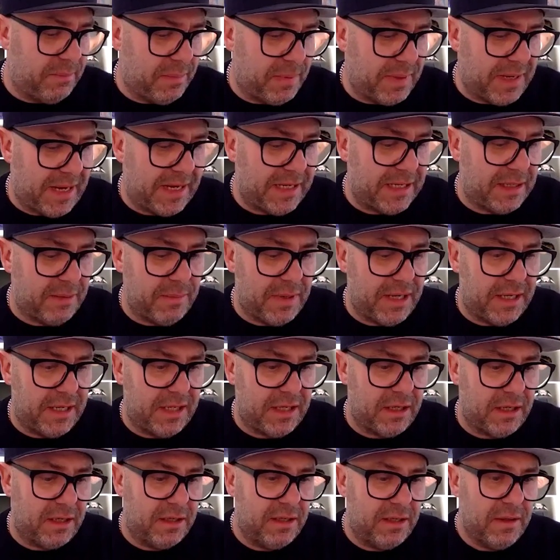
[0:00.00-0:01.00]
planning
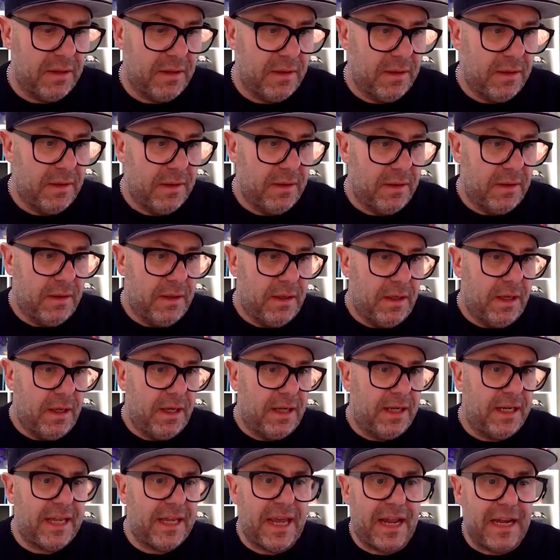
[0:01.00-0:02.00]
meeting,
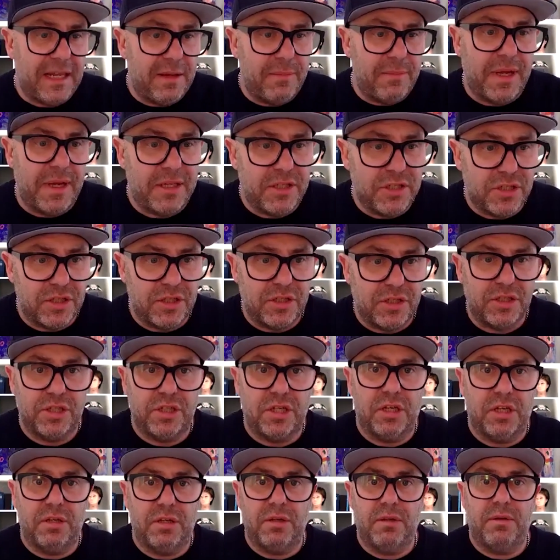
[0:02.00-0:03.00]
and Kelly mentioned, you
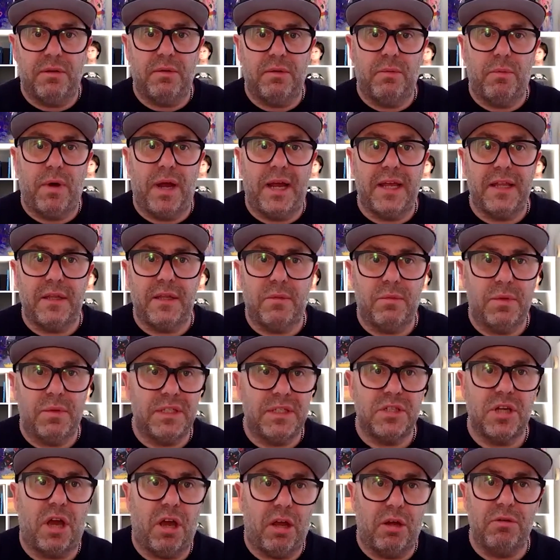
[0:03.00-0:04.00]
know, that the way that we
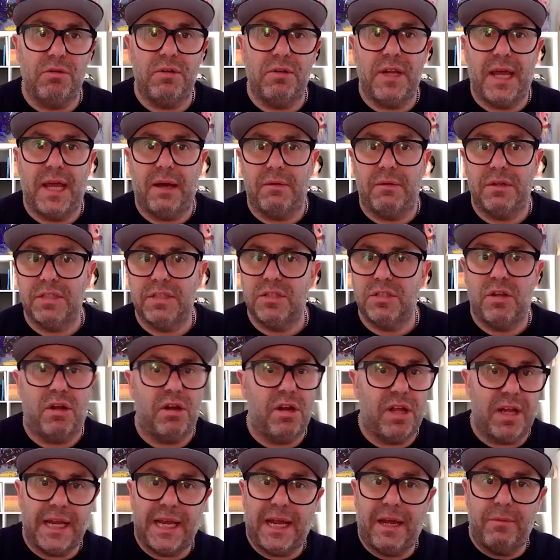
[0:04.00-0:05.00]
tone now is not
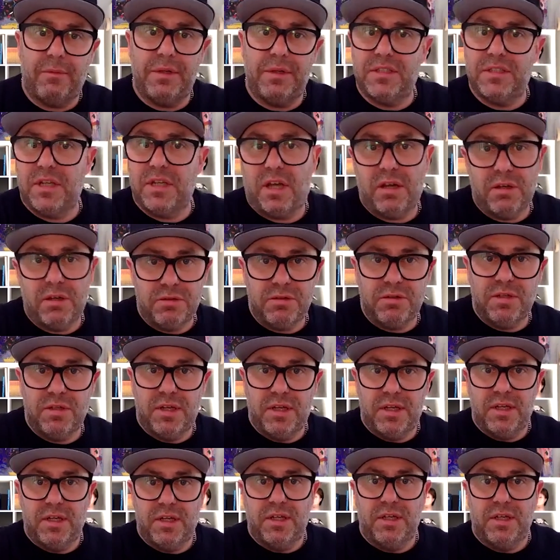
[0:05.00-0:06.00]
like how we toned
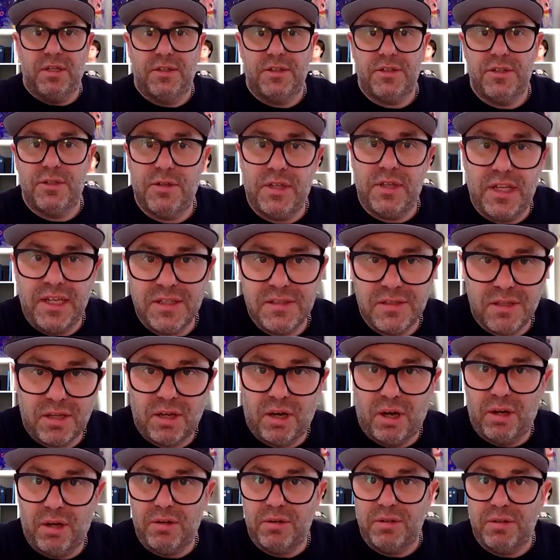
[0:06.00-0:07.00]
2 years
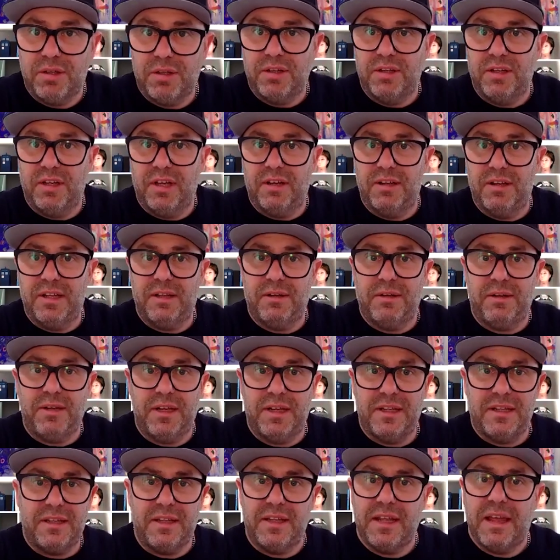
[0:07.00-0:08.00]
ago. You know,
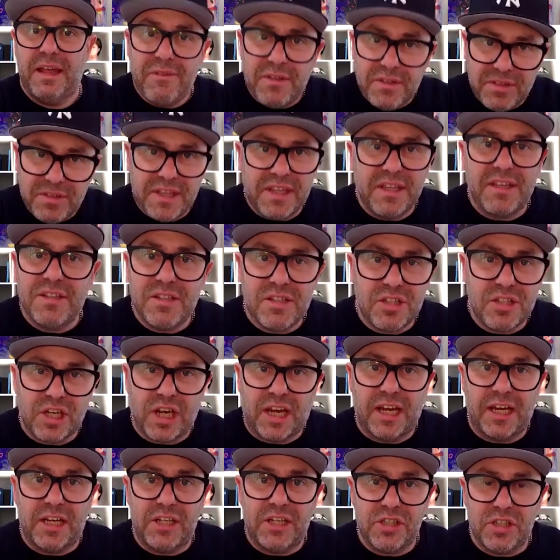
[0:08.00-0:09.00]
everything has
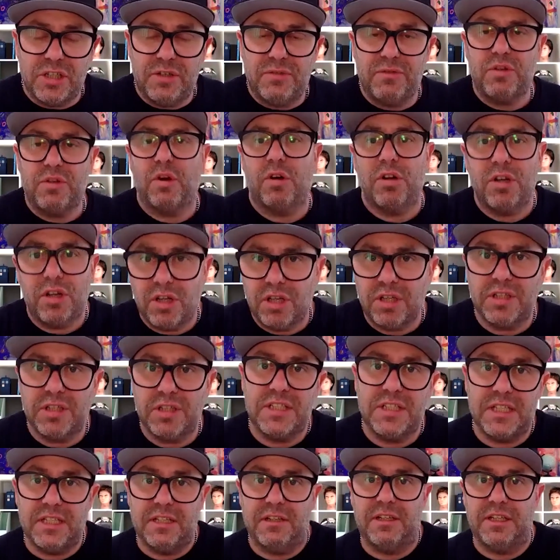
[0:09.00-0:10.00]
changed, and you've got to
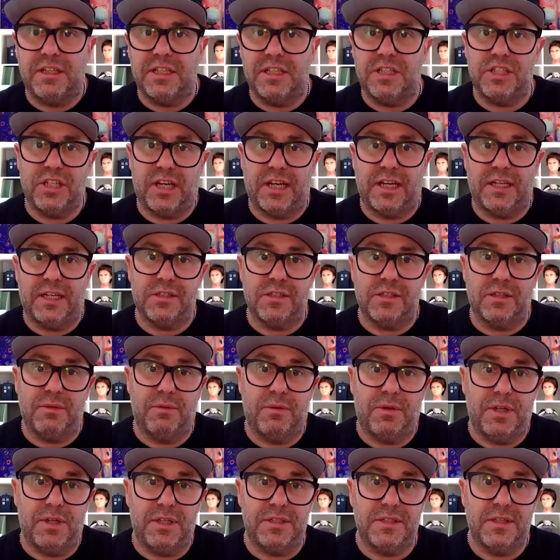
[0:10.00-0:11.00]
continually change.
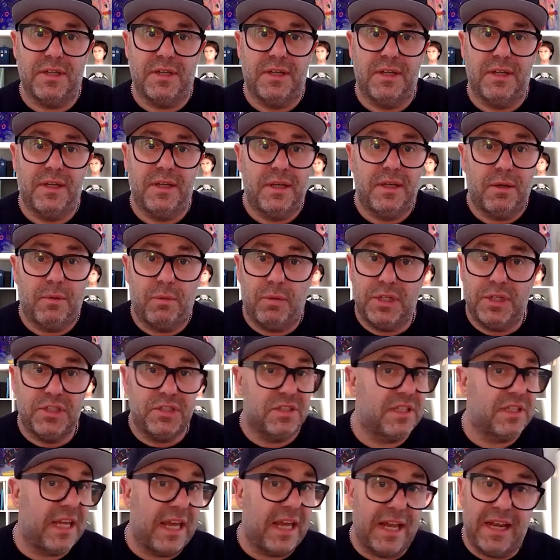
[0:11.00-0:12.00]
Otherwise, we
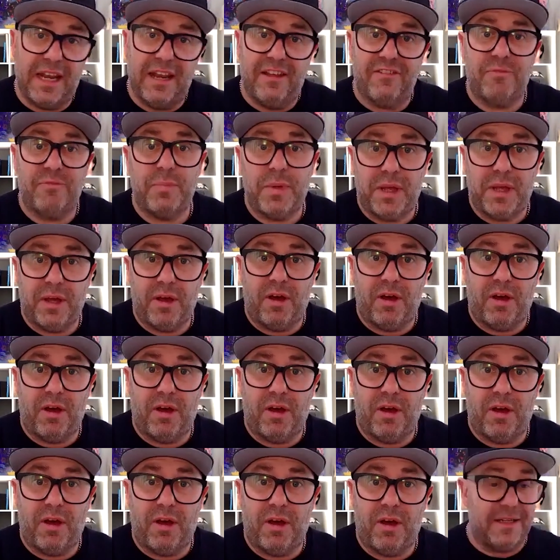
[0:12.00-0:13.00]
just get left behind.
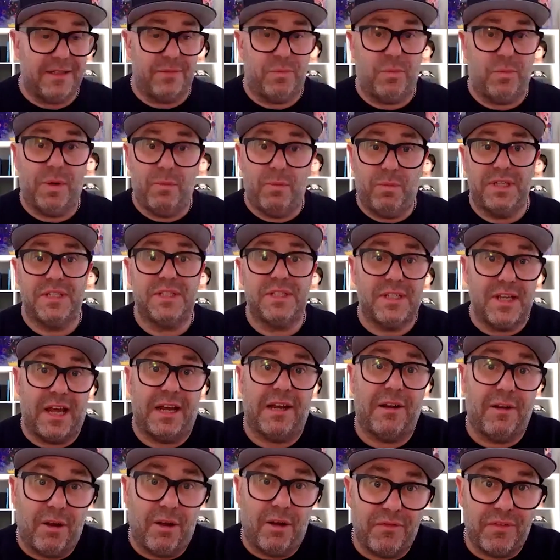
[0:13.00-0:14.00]
And that's when we
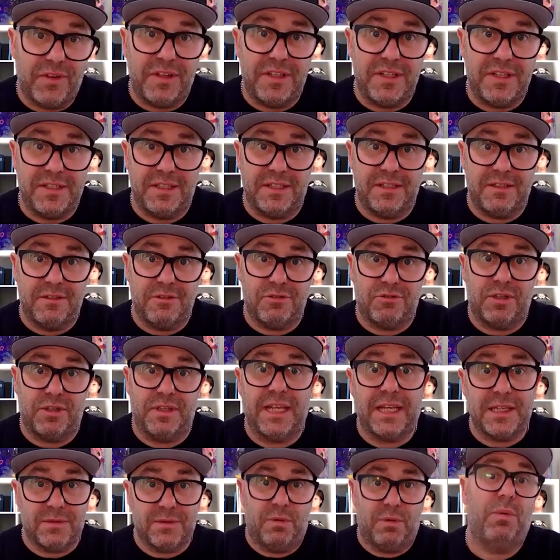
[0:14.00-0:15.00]
started off in this industry.
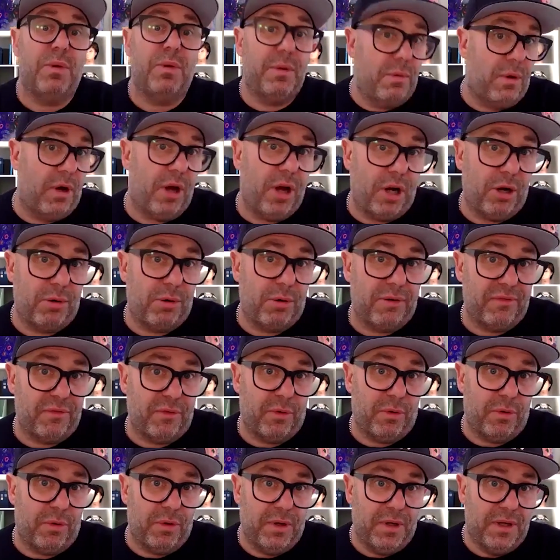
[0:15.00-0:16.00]
That's what we were hungry
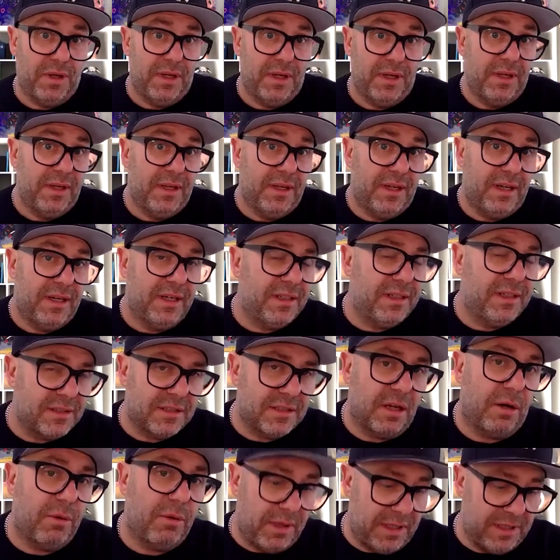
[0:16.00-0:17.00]
for. And it's
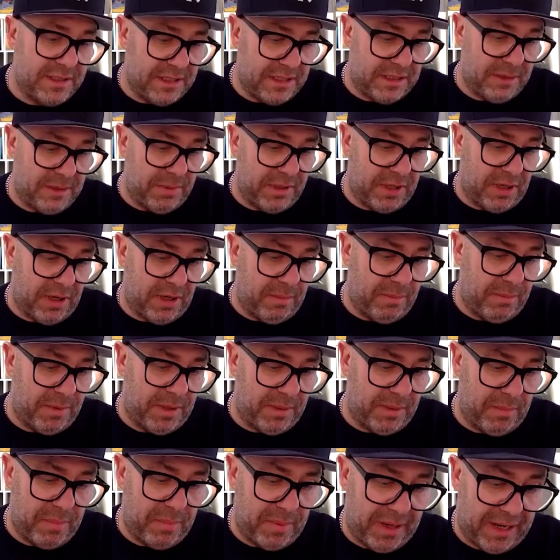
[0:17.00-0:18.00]
so easy to become
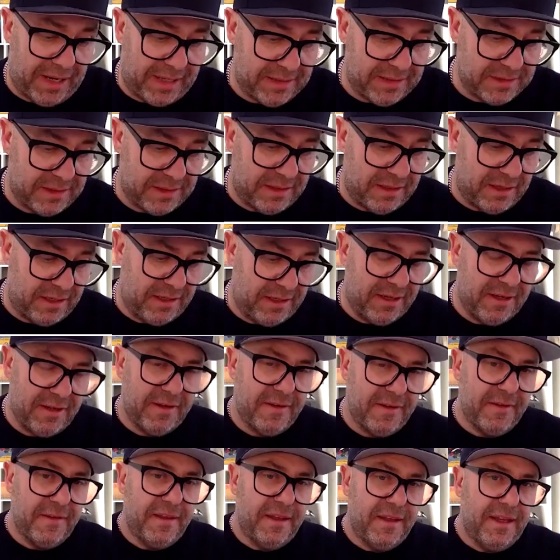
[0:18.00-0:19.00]
complacent. And
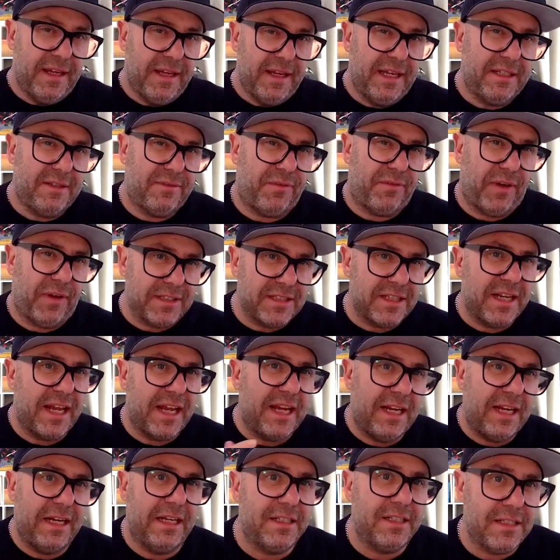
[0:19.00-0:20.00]
it's
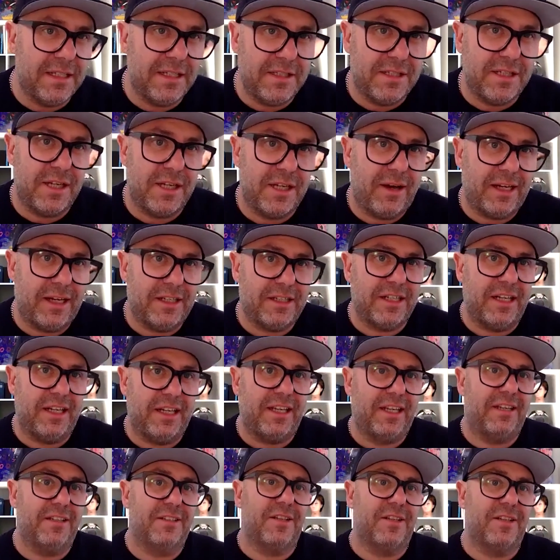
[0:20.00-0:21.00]
fascinating listening to you, actually,
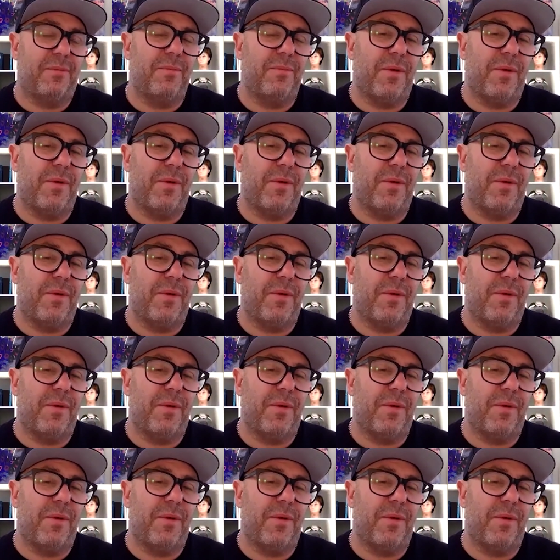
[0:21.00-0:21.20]
because I